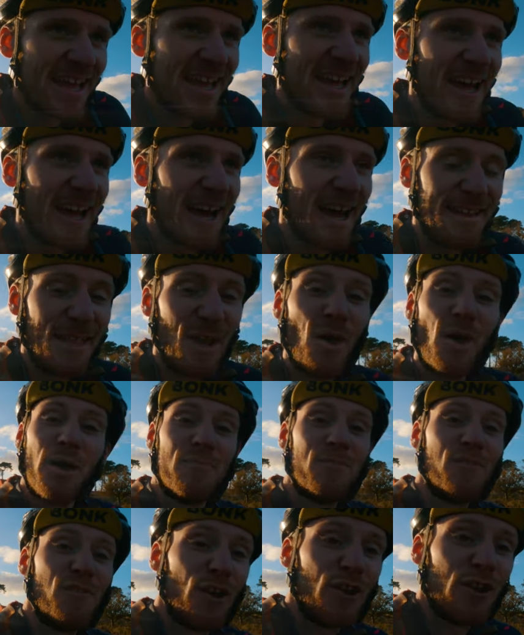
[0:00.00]
And now
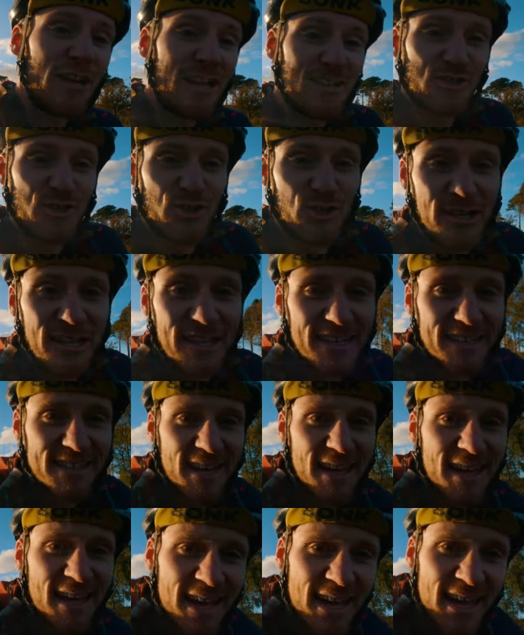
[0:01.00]
I'm very intrigued
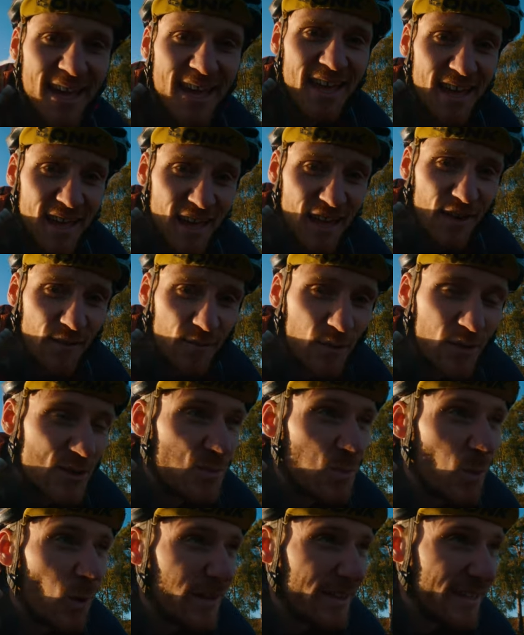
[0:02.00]
of
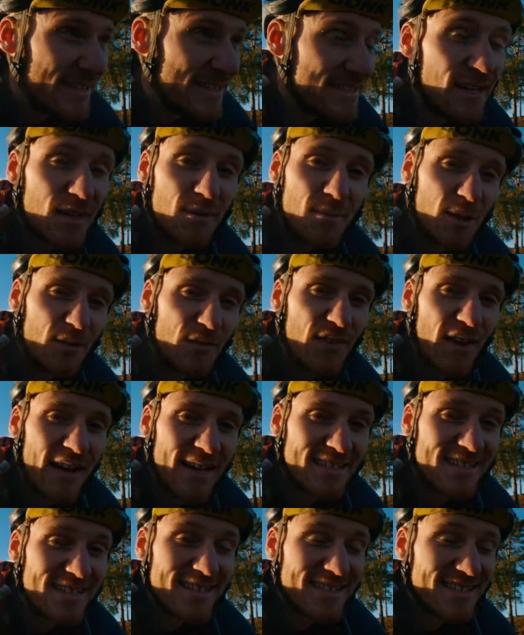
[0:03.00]
which one is going to be the
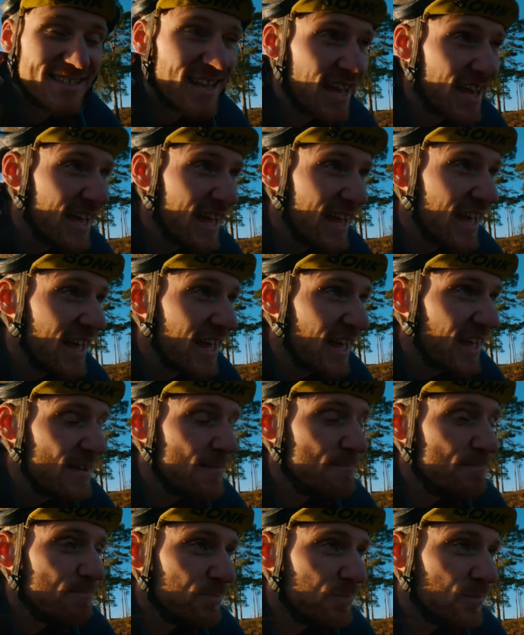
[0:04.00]
fastest.
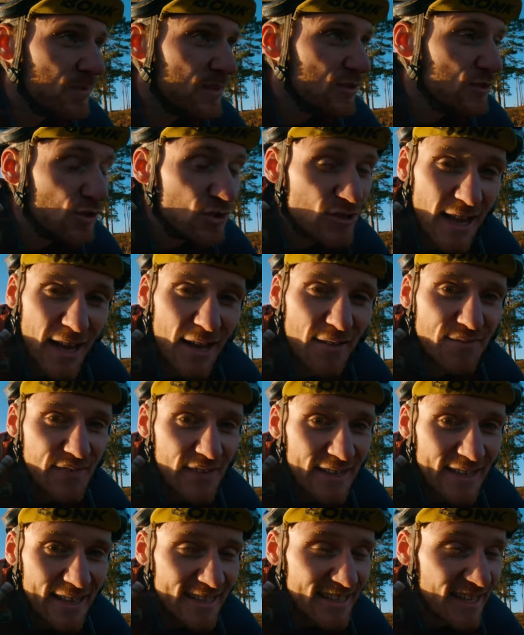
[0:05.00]
Just out of
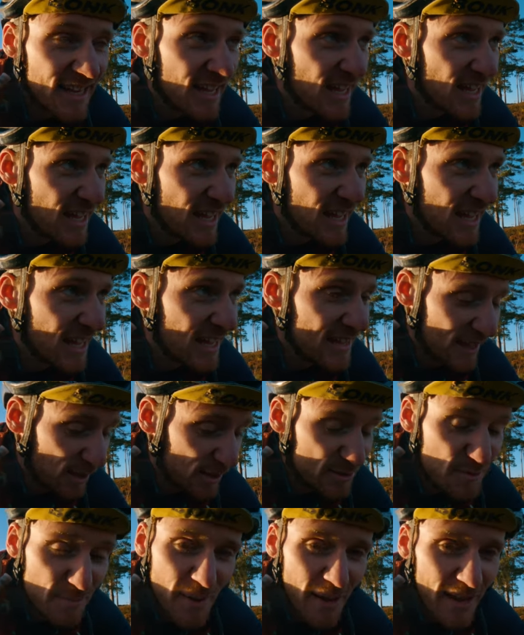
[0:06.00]
feeling. Now I
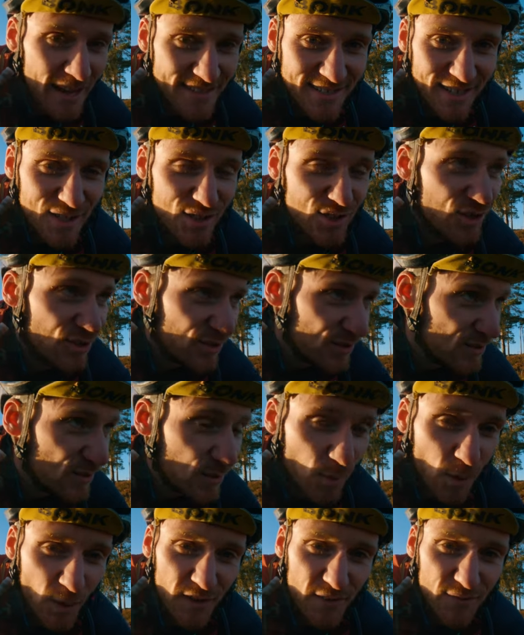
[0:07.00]
didn't pay attention to
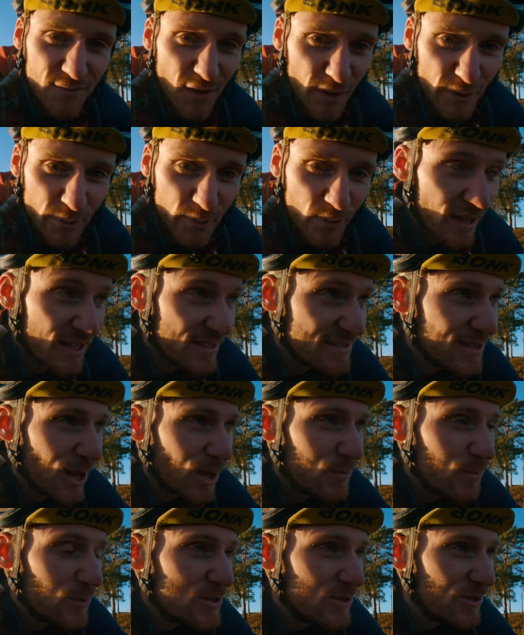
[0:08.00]
what the final like
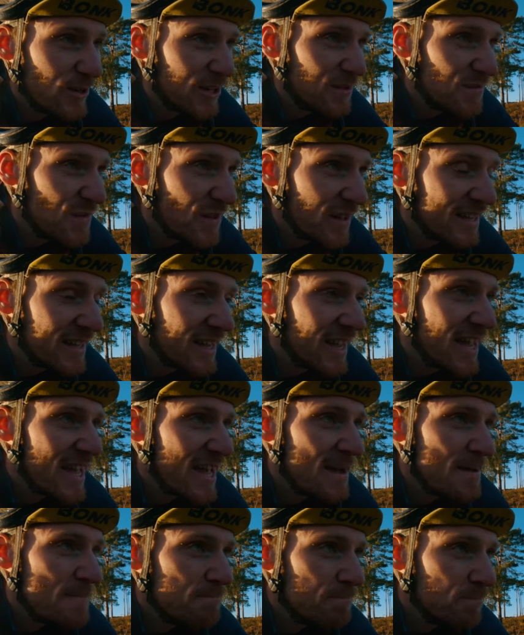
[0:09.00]
time was or anything,
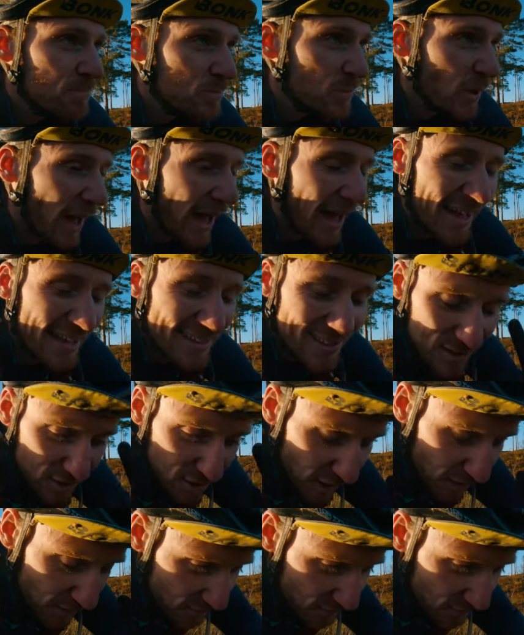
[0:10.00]
but just like